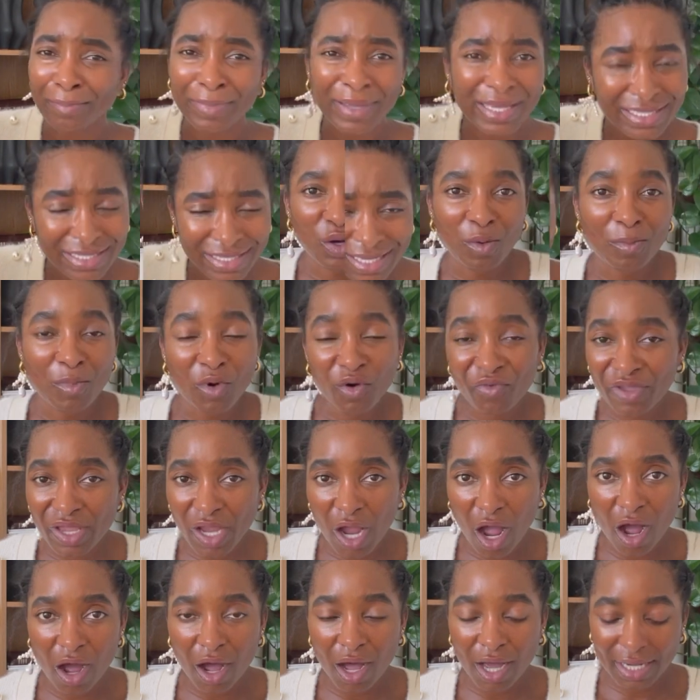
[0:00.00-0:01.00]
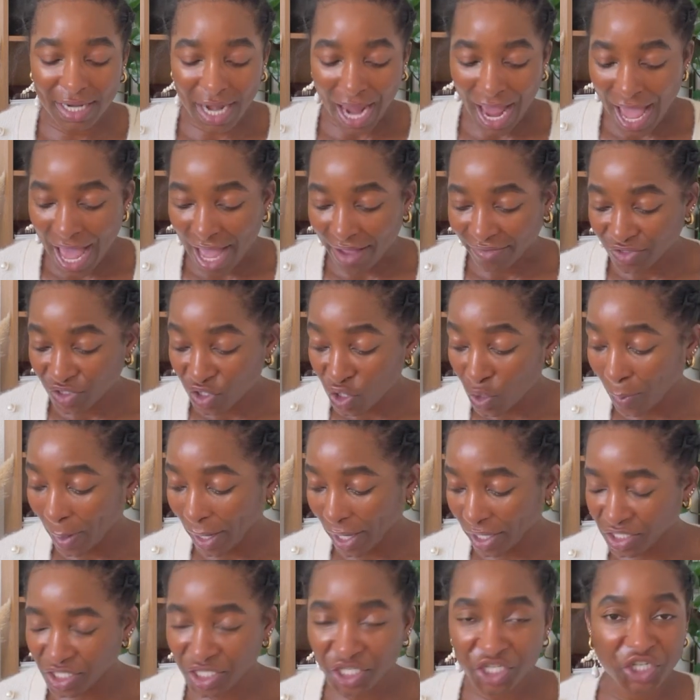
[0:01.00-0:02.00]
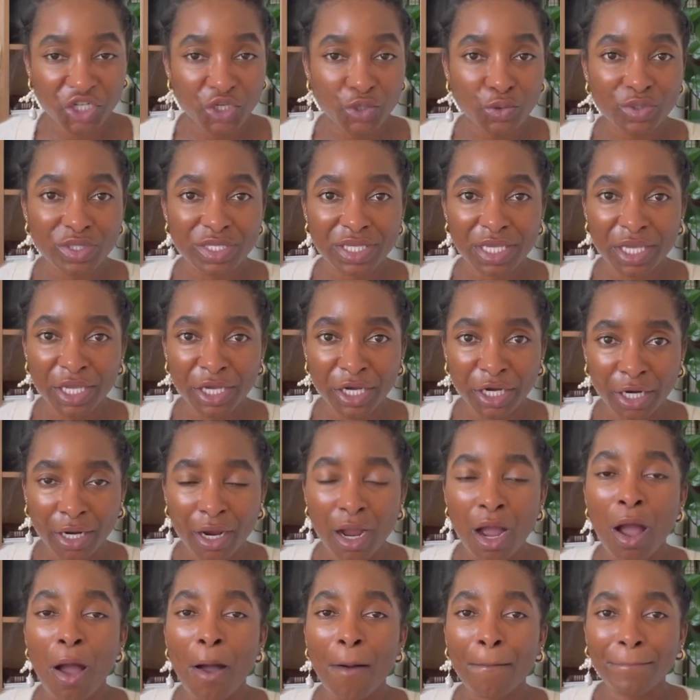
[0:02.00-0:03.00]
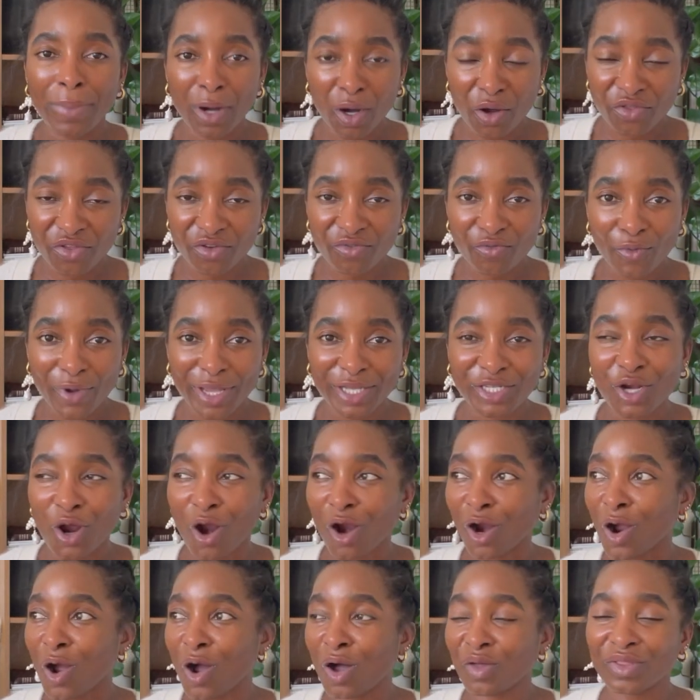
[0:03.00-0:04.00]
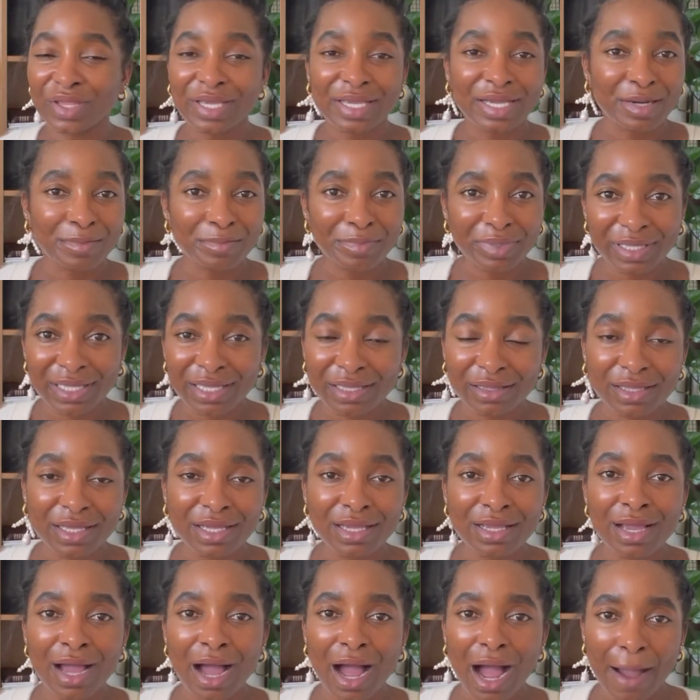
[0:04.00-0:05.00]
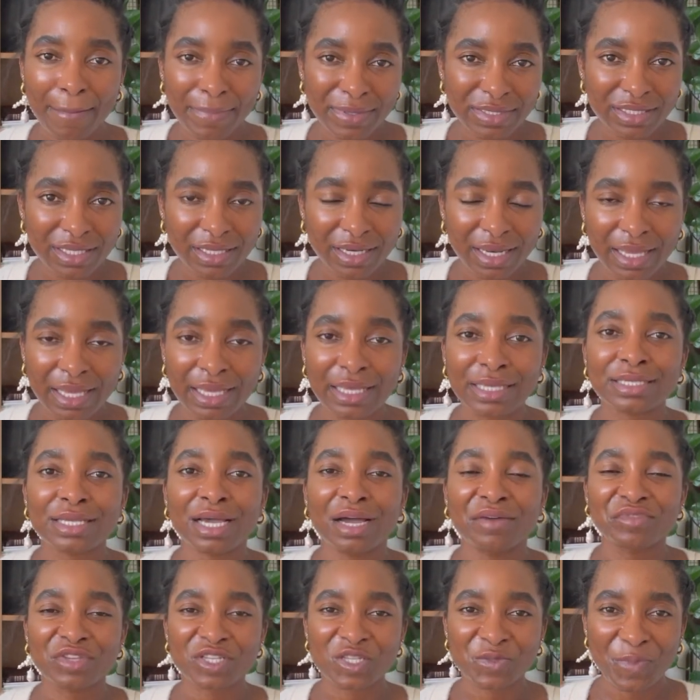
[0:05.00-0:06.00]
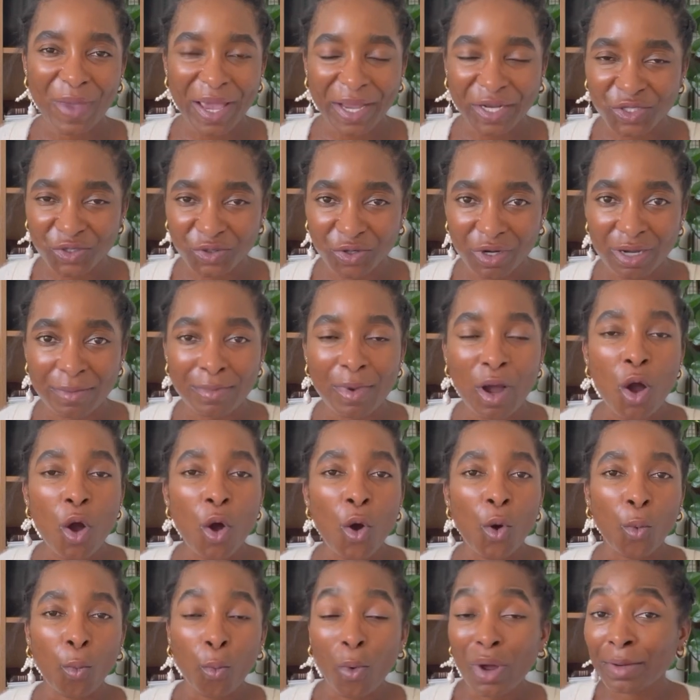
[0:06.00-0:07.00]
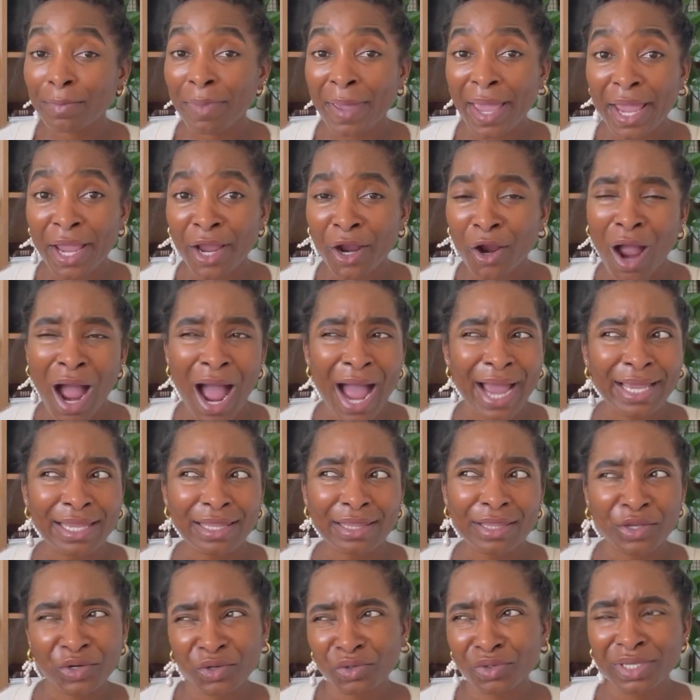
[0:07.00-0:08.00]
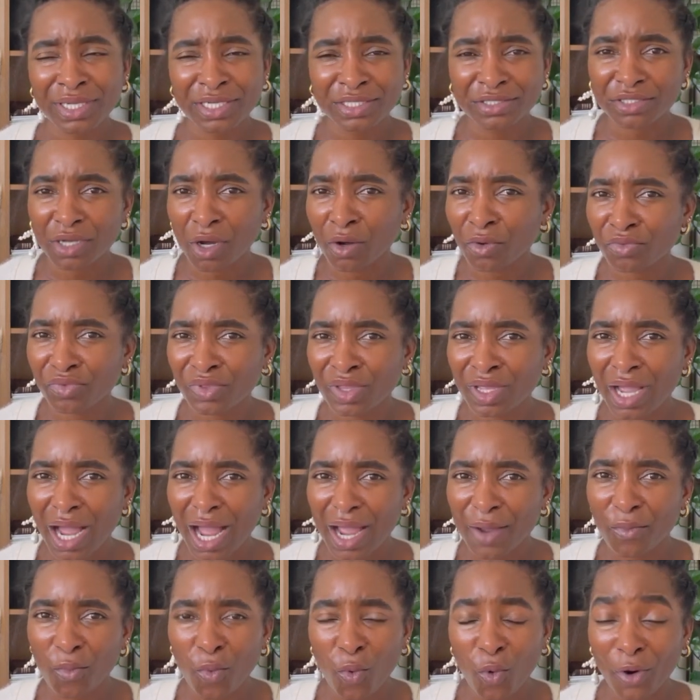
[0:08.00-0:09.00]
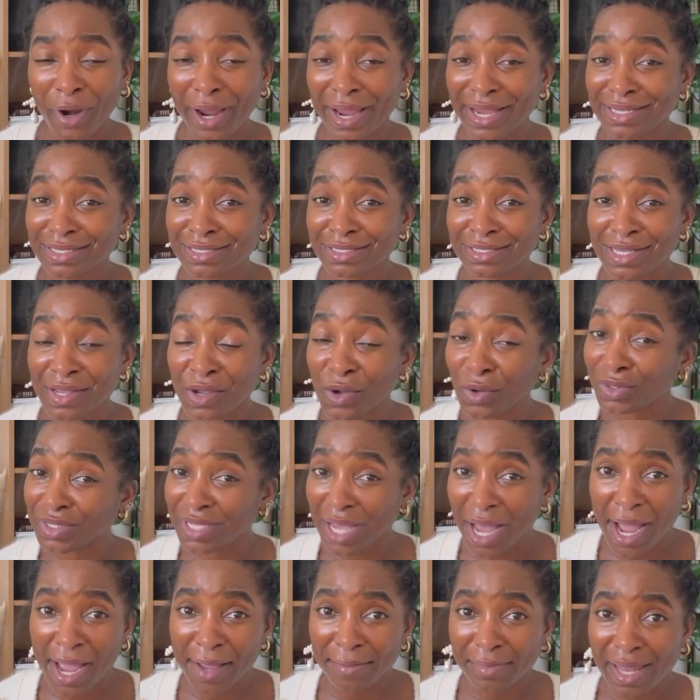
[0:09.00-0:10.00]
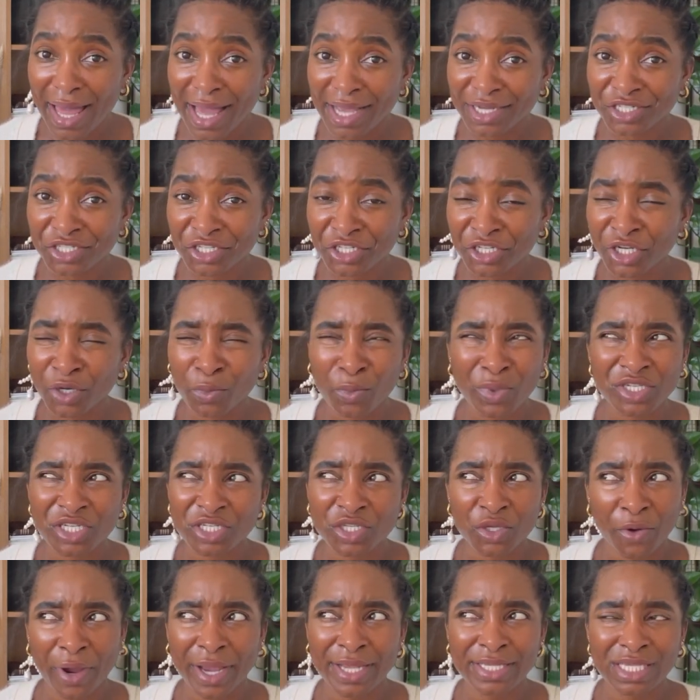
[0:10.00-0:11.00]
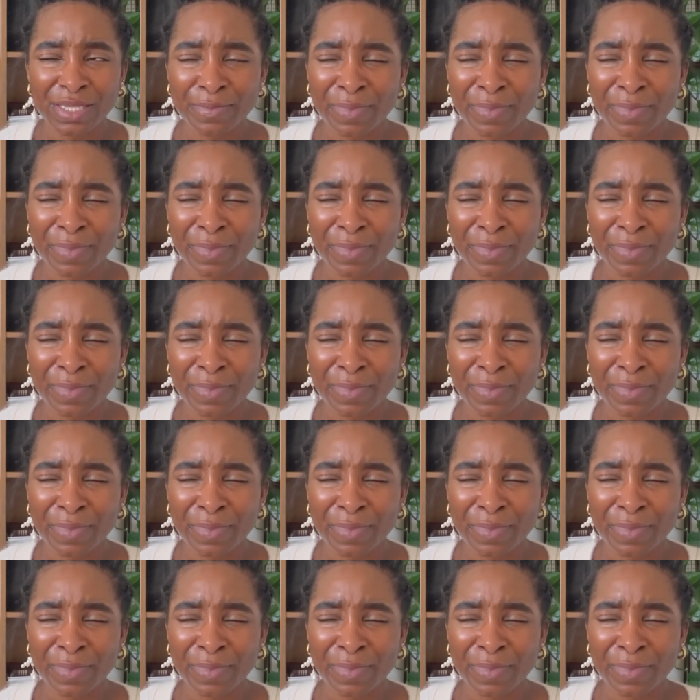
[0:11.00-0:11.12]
business? So moving on, I have two pairs of shoes here, both of which are on the completely opposite end of the spectrum. One pair I literally don't think I wore a single time last year, which is crazy